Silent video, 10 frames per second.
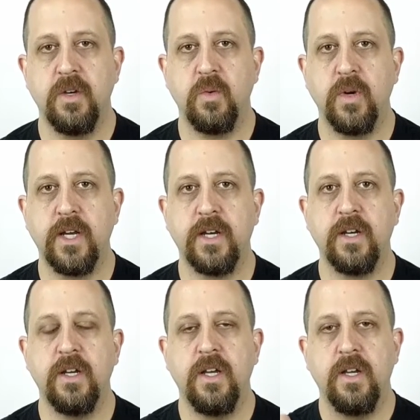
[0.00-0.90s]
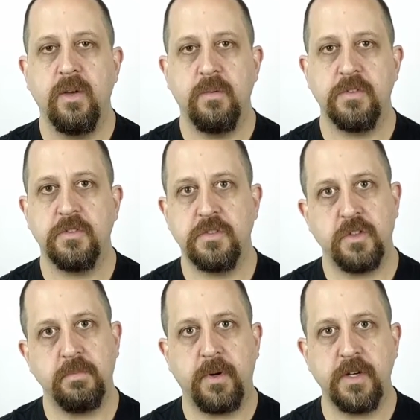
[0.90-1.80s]
where
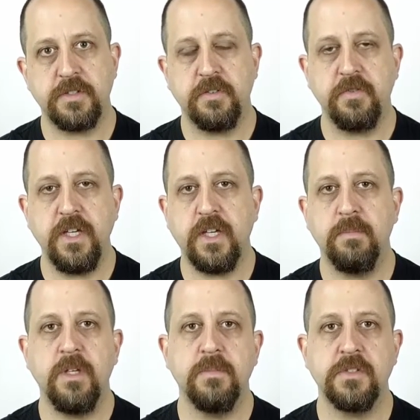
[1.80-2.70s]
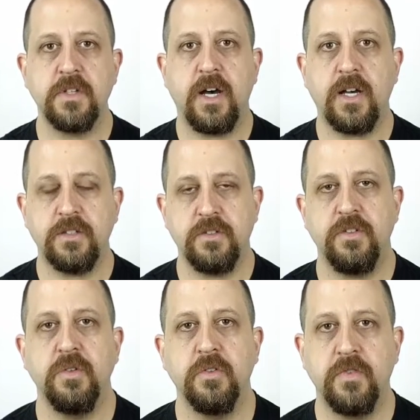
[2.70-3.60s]
certain parts of the feet can be massaged
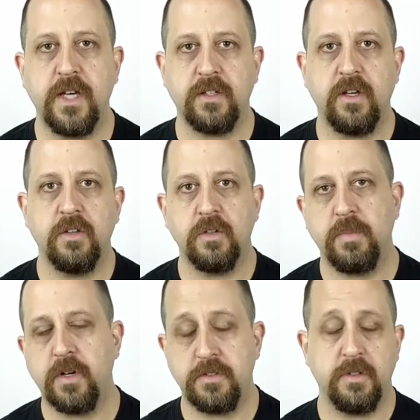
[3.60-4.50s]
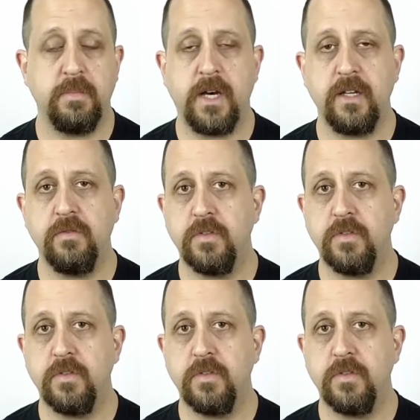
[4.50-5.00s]
to affect other parts of the body,